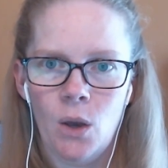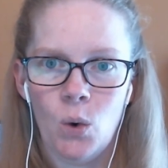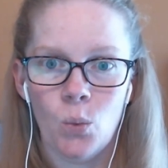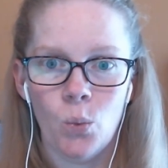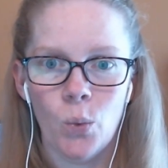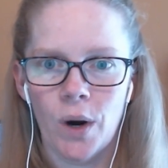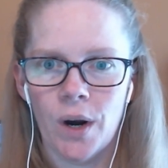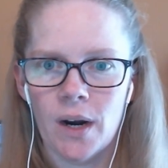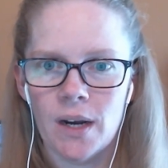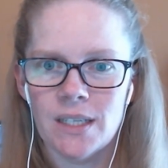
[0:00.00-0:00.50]

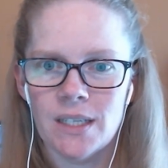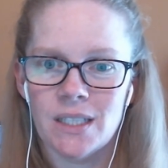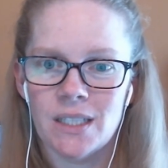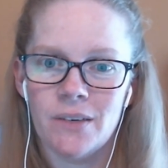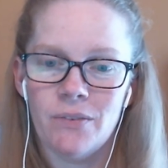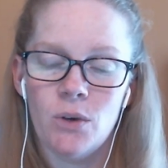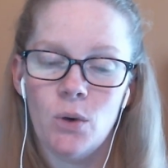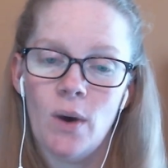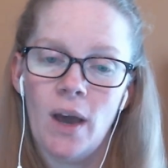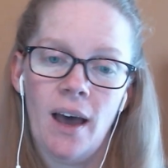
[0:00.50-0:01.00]
Whereas
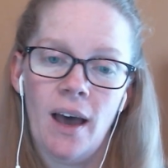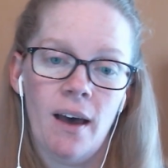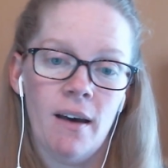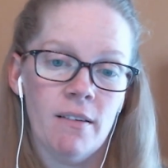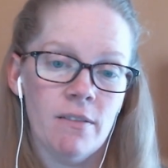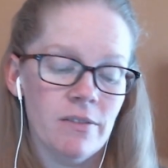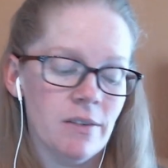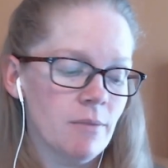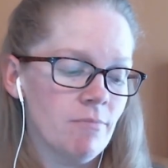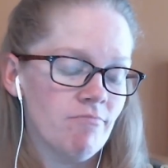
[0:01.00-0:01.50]
if you
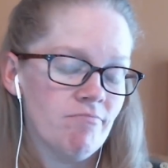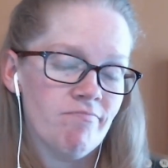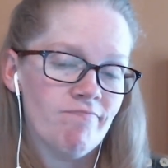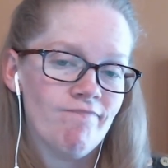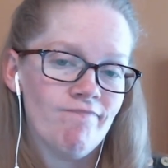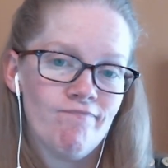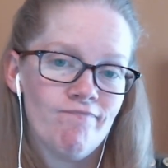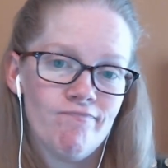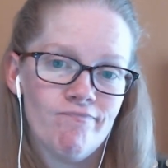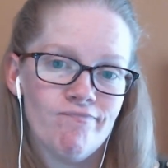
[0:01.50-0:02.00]
have
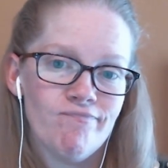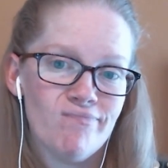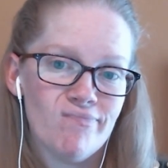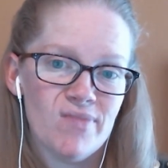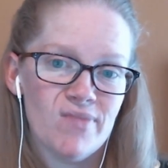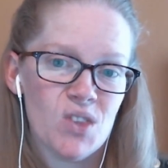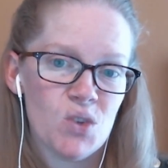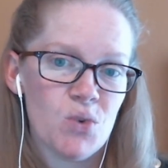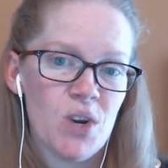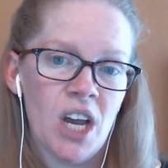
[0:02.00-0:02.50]

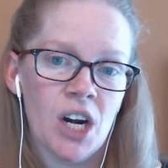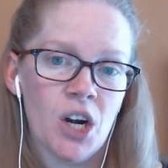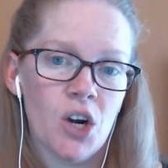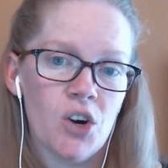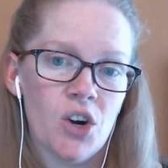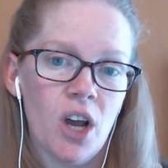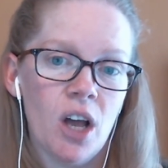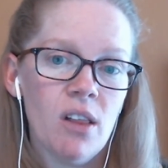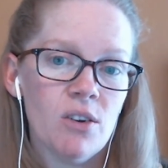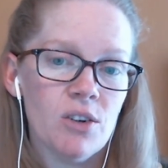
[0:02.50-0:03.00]

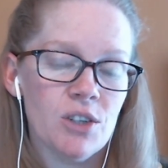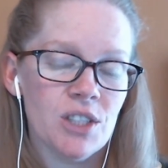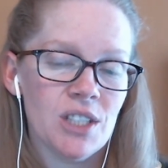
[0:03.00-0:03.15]
$300